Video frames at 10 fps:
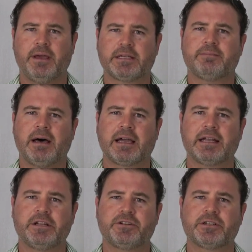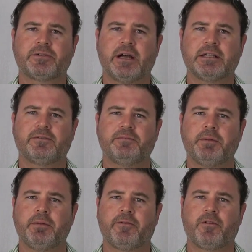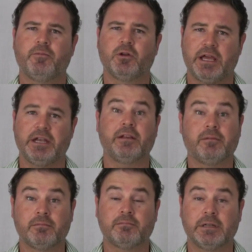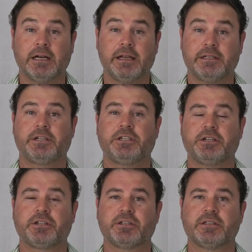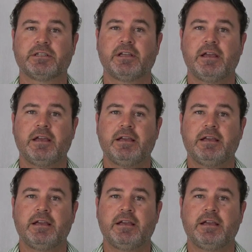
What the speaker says: best market interest rates from your lending institutions.